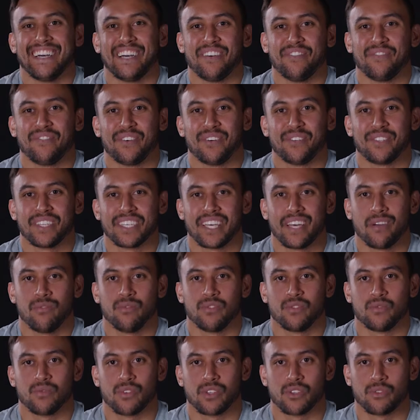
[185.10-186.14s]
I felt like
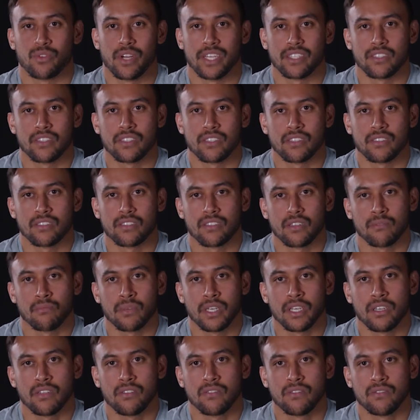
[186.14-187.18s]
I was regressing
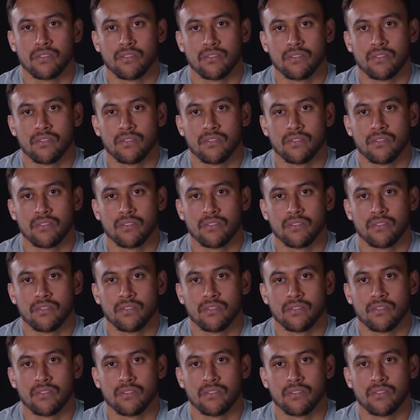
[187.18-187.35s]
somehow.